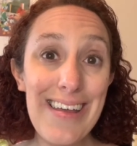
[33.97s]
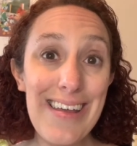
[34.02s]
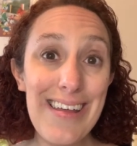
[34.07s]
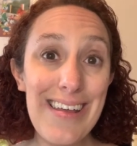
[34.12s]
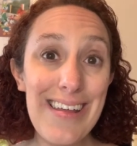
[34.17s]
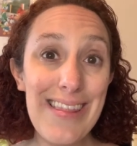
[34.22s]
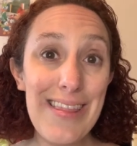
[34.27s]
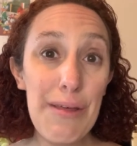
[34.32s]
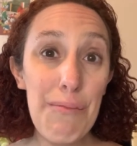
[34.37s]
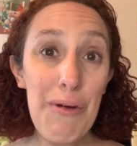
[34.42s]

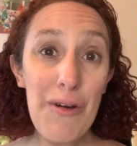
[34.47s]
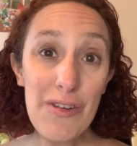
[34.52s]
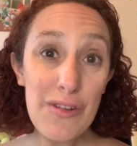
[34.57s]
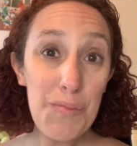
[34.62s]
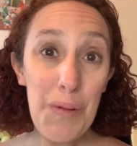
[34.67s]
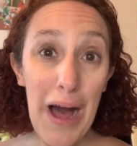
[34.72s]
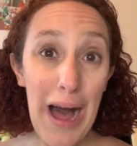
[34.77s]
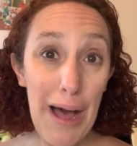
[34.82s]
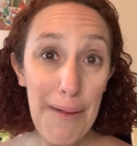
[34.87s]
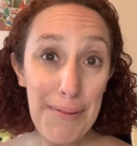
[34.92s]
the
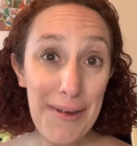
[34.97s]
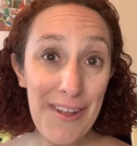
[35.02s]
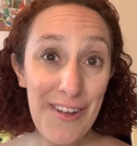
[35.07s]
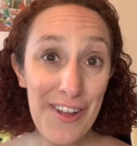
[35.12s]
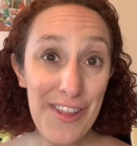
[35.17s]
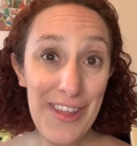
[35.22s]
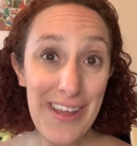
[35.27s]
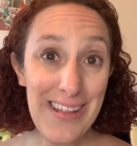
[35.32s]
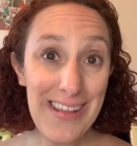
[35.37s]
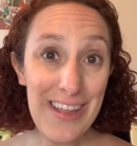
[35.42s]
most
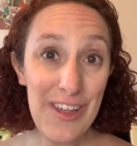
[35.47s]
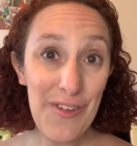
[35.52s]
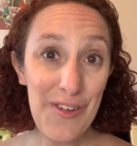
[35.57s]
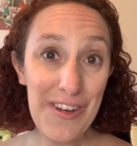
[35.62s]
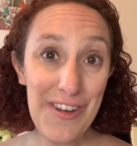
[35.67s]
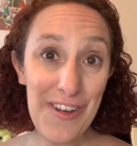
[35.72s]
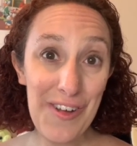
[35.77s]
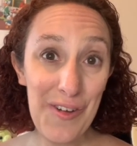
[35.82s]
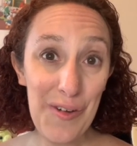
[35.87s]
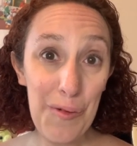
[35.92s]
popular thing that you
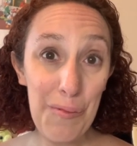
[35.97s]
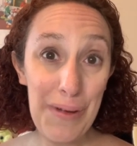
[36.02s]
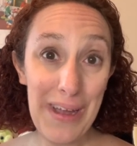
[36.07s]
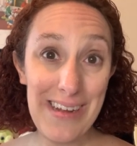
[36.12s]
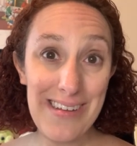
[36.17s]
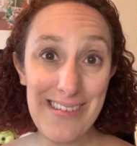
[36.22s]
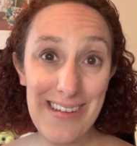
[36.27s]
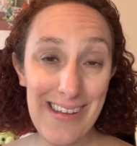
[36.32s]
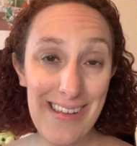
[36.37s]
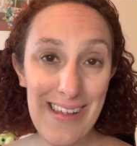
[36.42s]
can do,
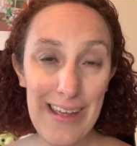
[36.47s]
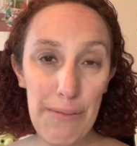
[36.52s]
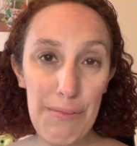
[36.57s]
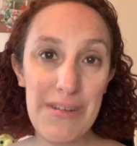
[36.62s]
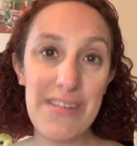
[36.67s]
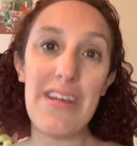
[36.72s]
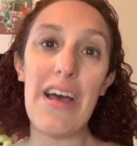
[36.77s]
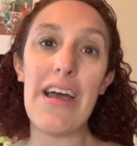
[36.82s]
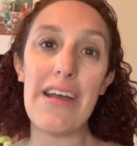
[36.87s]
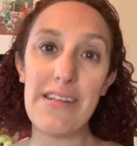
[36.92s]
basically,
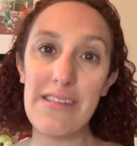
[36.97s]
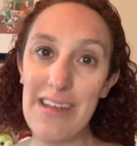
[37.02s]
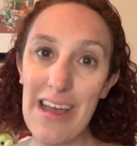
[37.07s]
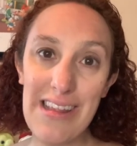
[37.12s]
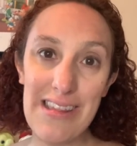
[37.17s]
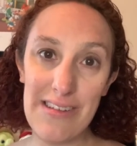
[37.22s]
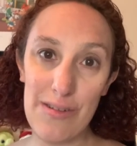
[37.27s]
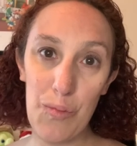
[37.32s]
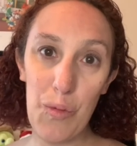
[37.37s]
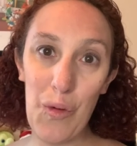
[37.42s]
besides,
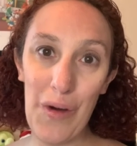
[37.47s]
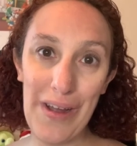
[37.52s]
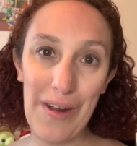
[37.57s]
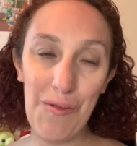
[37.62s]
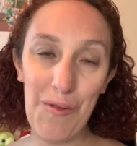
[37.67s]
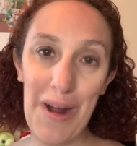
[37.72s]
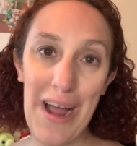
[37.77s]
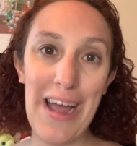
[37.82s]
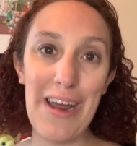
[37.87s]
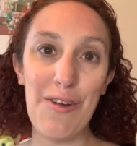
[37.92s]
at this point,
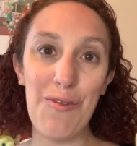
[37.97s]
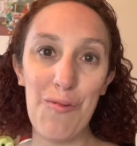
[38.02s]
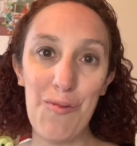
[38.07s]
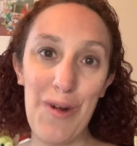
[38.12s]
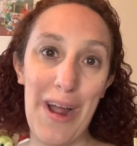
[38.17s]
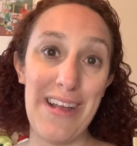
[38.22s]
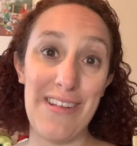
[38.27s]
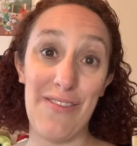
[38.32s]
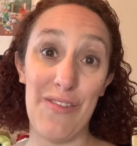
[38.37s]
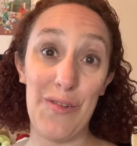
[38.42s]

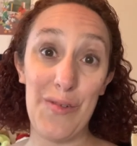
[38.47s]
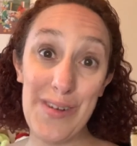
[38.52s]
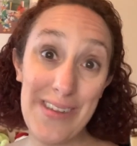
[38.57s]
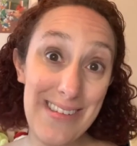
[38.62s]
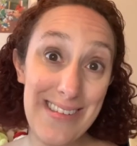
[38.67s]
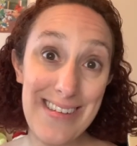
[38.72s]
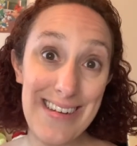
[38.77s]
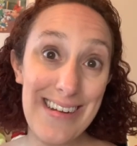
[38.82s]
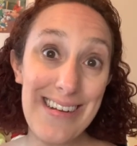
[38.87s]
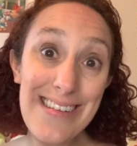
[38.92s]
Rise of the
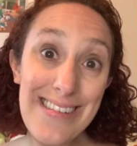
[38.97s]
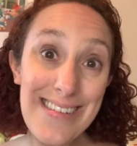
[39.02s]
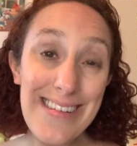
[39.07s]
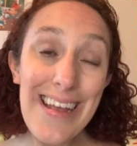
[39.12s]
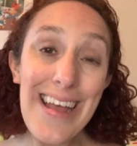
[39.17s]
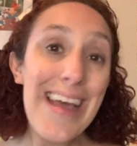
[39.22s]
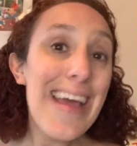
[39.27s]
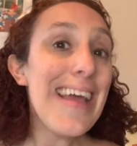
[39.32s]
Resistance,